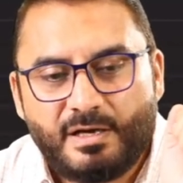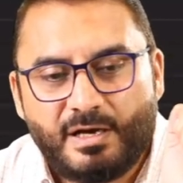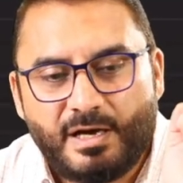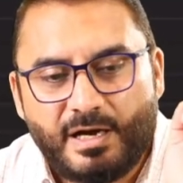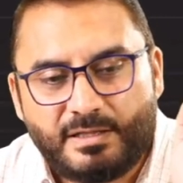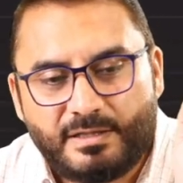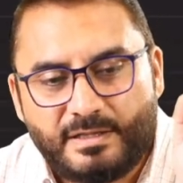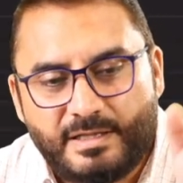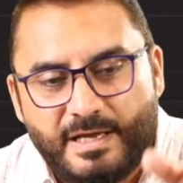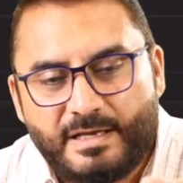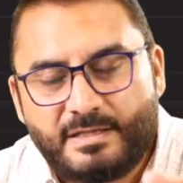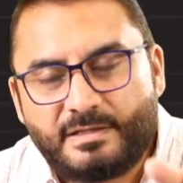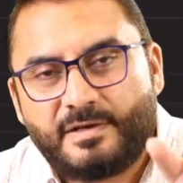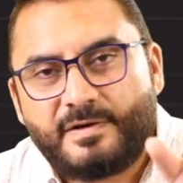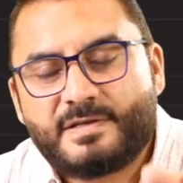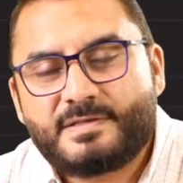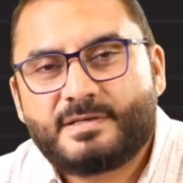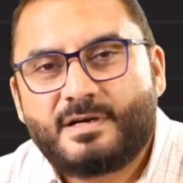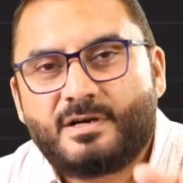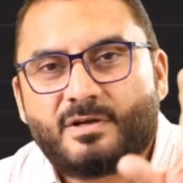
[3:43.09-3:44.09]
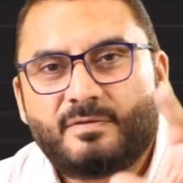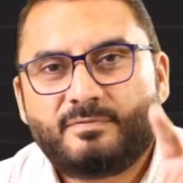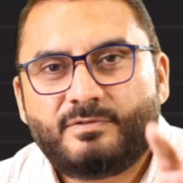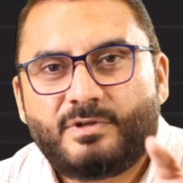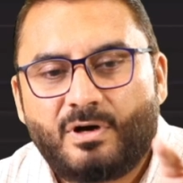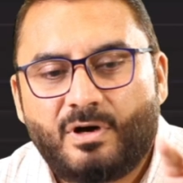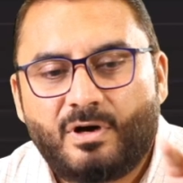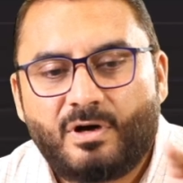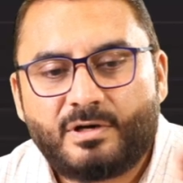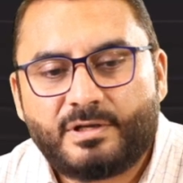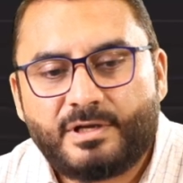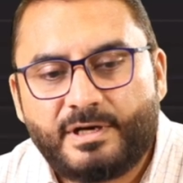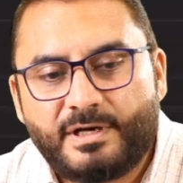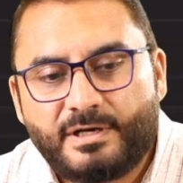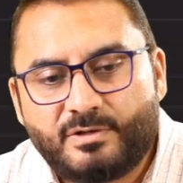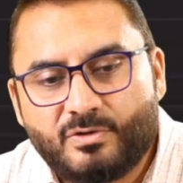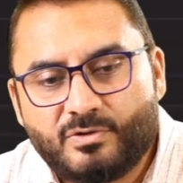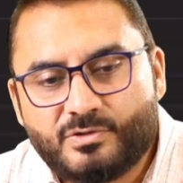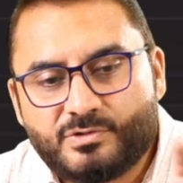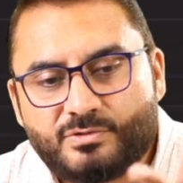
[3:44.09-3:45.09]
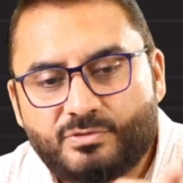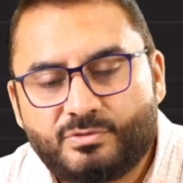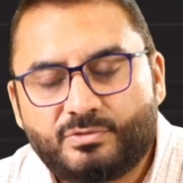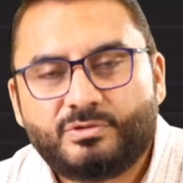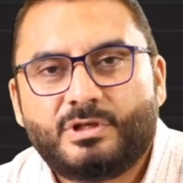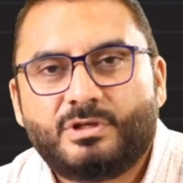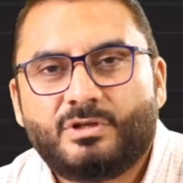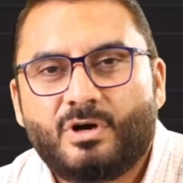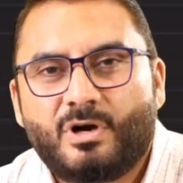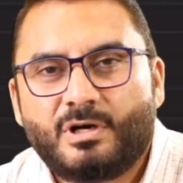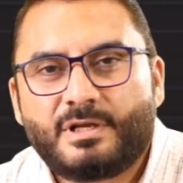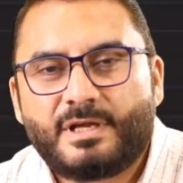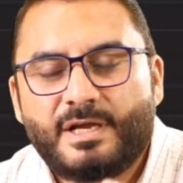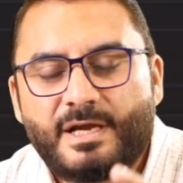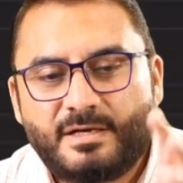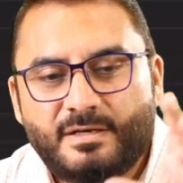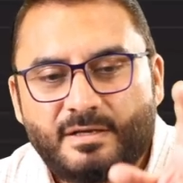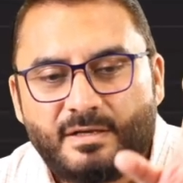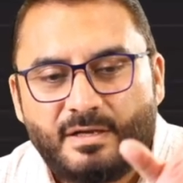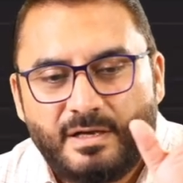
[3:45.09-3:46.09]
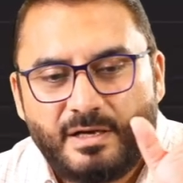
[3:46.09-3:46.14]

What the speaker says: and then the result of the OR gate goes through the NOT gate,